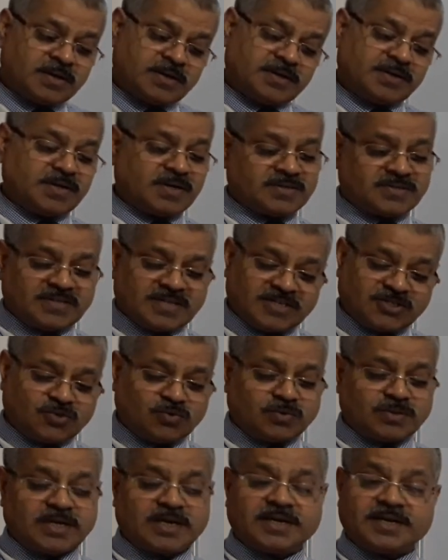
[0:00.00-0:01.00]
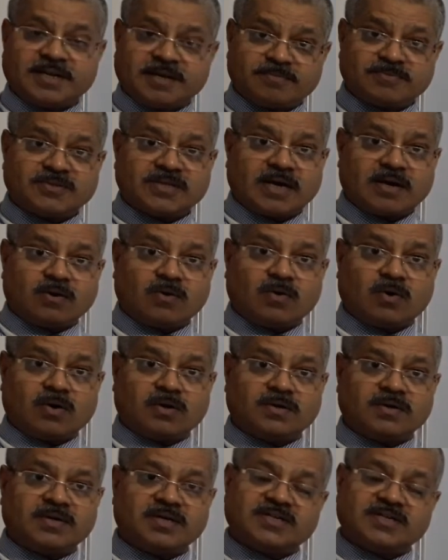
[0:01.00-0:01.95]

Nurses to the graves are gone.